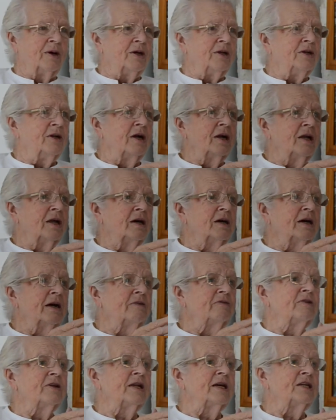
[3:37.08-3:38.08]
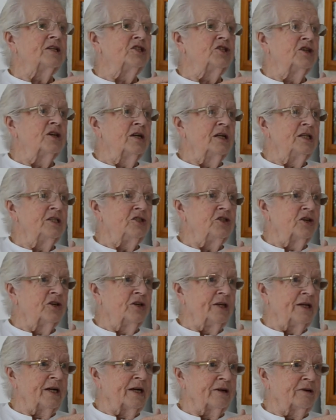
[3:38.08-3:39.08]
Not long after that, Shirley
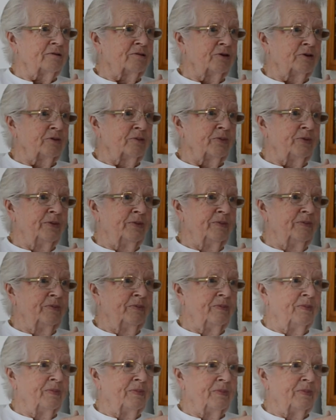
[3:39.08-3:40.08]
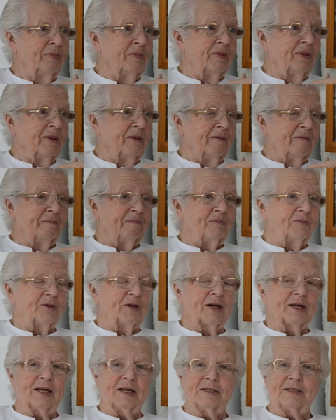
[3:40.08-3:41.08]
joined our group. So I
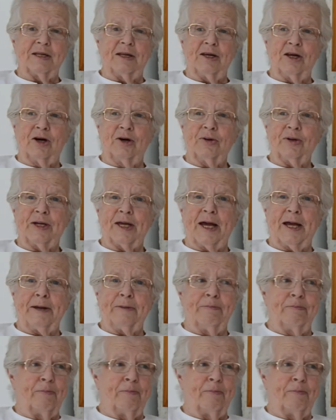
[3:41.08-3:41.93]
kept saying, okay.